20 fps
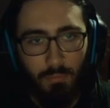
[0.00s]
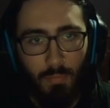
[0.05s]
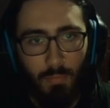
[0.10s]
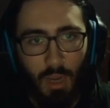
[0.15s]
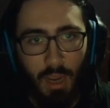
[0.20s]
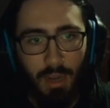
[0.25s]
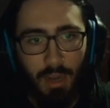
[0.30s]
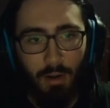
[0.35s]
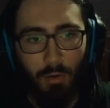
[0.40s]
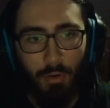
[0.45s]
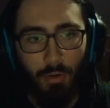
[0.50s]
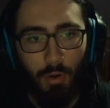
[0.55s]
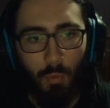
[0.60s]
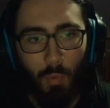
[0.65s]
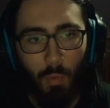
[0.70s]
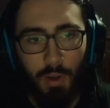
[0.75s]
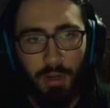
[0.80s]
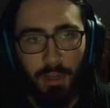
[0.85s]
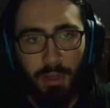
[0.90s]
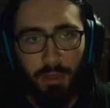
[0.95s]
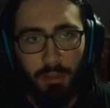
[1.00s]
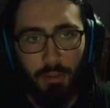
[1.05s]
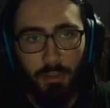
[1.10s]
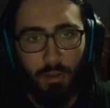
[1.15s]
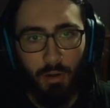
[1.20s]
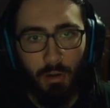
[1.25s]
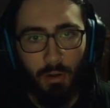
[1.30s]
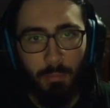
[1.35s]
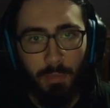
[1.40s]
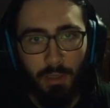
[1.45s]
I don't know what
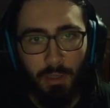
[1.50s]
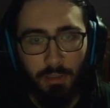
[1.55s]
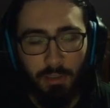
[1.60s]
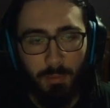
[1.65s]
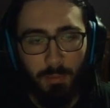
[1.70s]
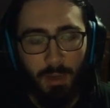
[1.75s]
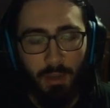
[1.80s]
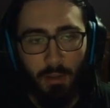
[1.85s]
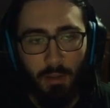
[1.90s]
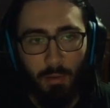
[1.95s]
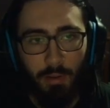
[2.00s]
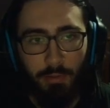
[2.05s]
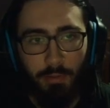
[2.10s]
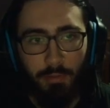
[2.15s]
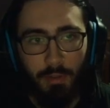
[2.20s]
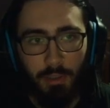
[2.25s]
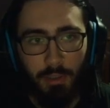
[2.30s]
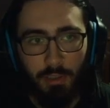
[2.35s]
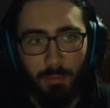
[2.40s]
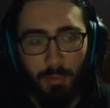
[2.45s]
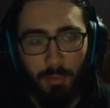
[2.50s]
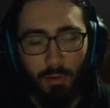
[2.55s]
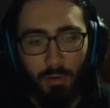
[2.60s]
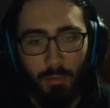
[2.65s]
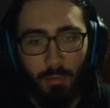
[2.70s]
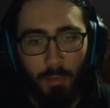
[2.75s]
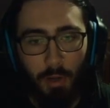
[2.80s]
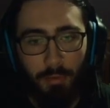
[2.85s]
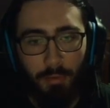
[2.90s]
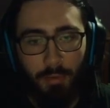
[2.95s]
endure means, by the way, for this
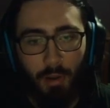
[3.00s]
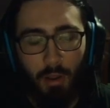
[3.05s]
Pokemon.